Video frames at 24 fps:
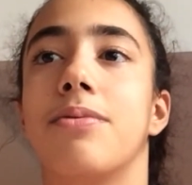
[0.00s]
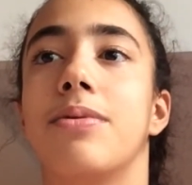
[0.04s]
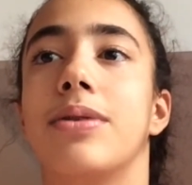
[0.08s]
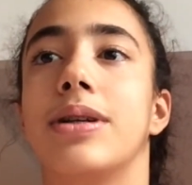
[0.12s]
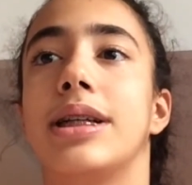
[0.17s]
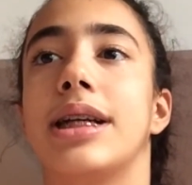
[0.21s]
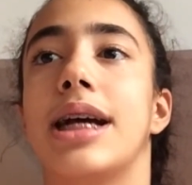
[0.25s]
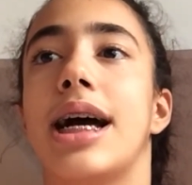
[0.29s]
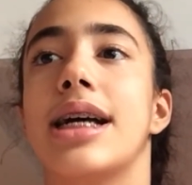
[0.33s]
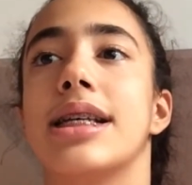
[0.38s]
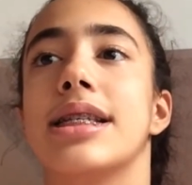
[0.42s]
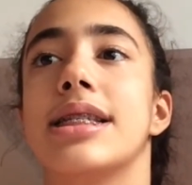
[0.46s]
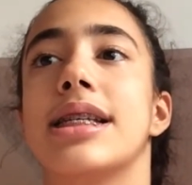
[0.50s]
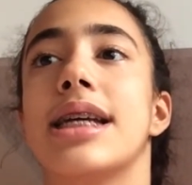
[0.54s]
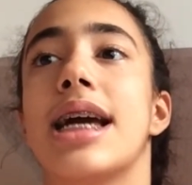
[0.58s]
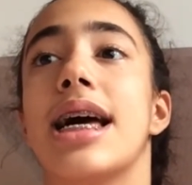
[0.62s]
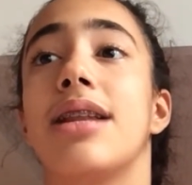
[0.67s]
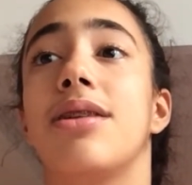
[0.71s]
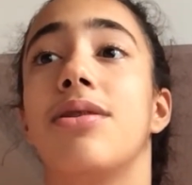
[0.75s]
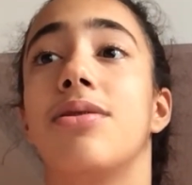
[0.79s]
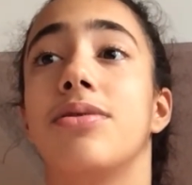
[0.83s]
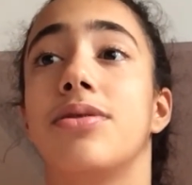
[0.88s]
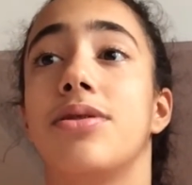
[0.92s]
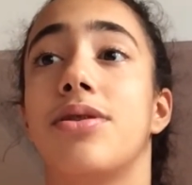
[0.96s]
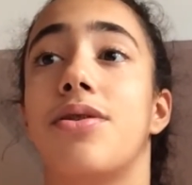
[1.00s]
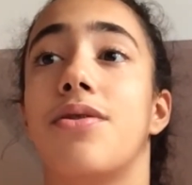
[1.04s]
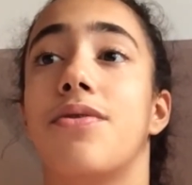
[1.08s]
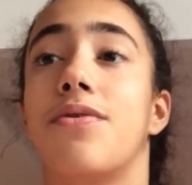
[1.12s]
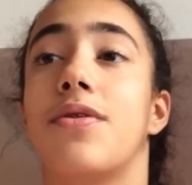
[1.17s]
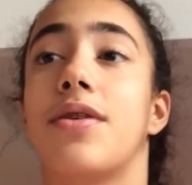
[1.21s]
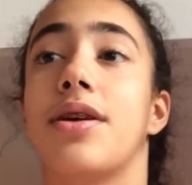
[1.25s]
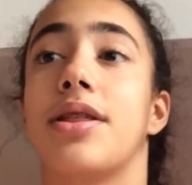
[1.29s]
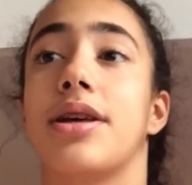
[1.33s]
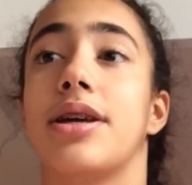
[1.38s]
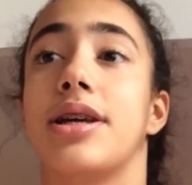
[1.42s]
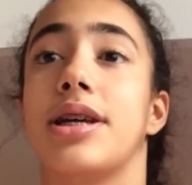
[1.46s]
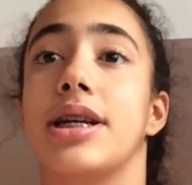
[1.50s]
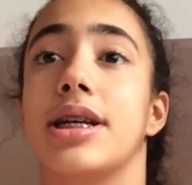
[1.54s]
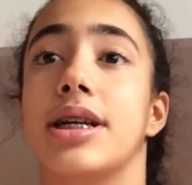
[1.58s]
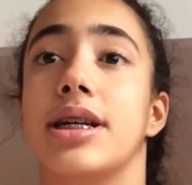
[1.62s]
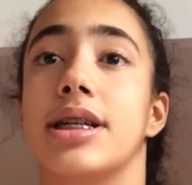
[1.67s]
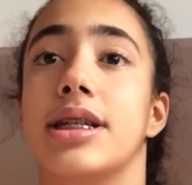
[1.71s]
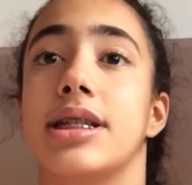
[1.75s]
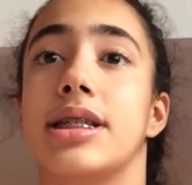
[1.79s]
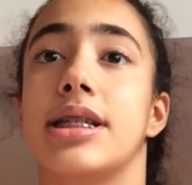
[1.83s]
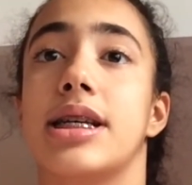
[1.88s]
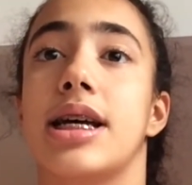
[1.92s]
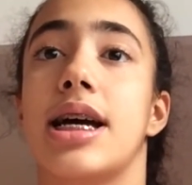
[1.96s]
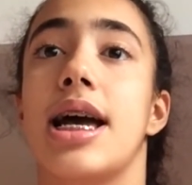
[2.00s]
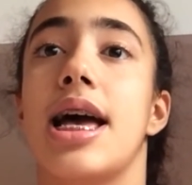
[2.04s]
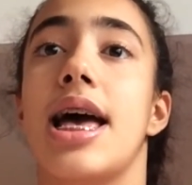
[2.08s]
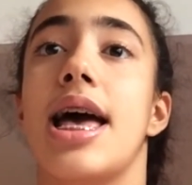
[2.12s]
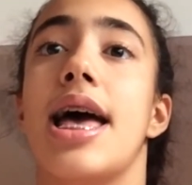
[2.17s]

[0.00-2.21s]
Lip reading: which has yellowed over the years.